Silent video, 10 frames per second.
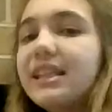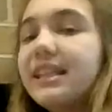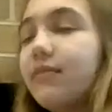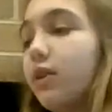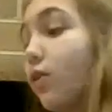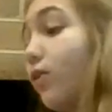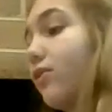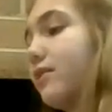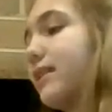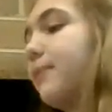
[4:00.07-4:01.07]
the Seven
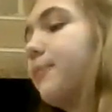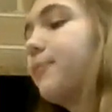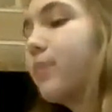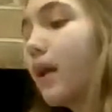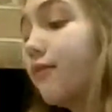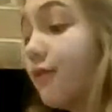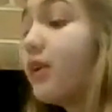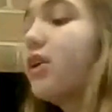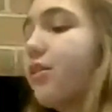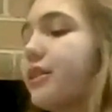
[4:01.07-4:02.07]
Dwarfs.
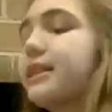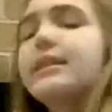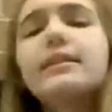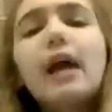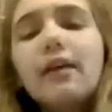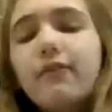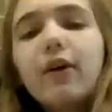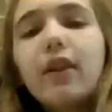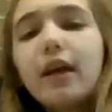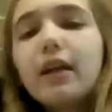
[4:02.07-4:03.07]
Figures, nine
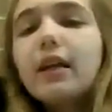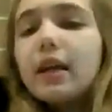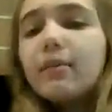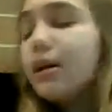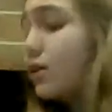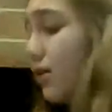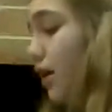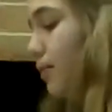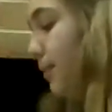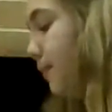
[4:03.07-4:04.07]
felt like he didn't measure
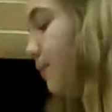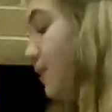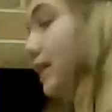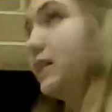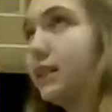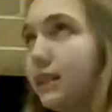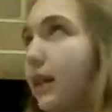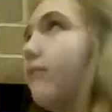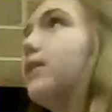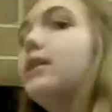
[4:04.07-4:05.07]
up.
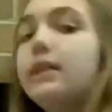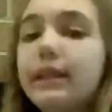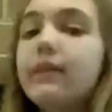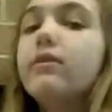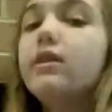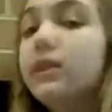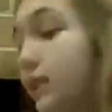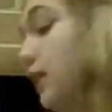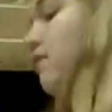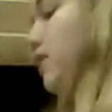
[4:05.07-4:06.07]
Seven, seven,
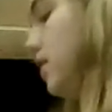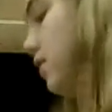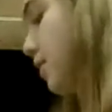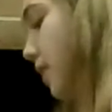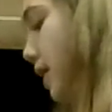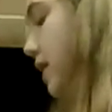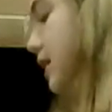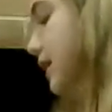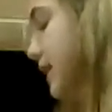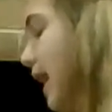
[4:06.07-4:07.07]
seven.
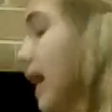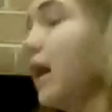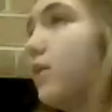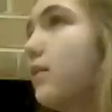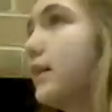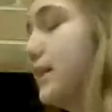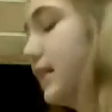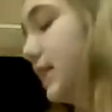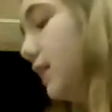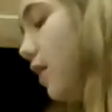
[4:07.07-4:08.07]
It's like I don't
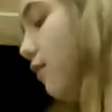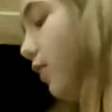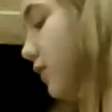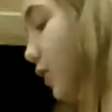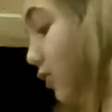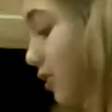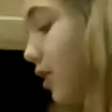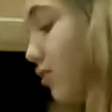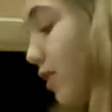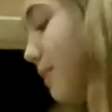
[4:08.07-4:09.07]
exist. Folks
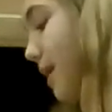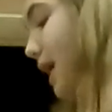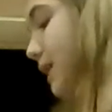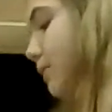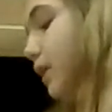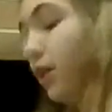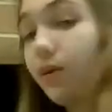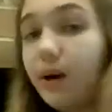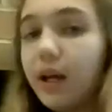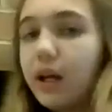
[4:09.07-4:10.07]
hurry right past me on
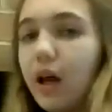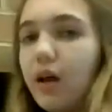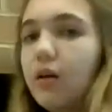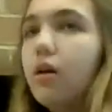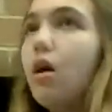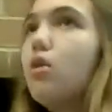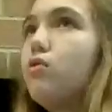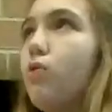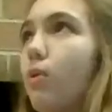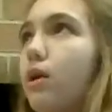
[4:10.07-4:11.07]
their way to 10.
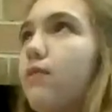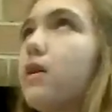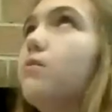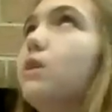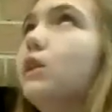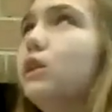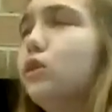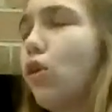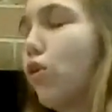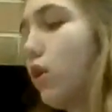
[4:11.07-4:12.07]
Don't even get me
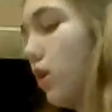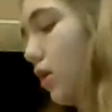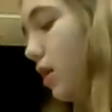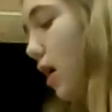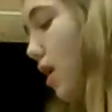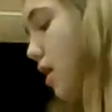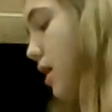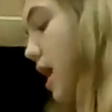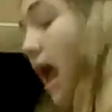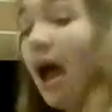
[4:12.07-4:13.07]
started on 10.
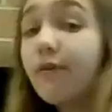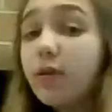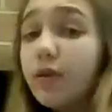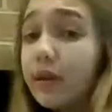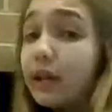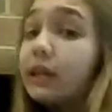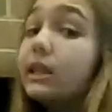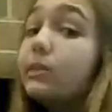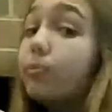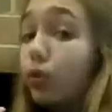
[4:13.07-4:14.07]
Everyone thinks
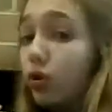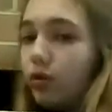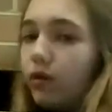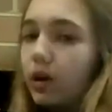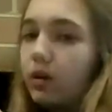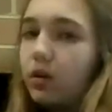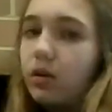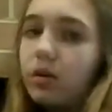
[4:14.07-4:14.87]
he's perfect.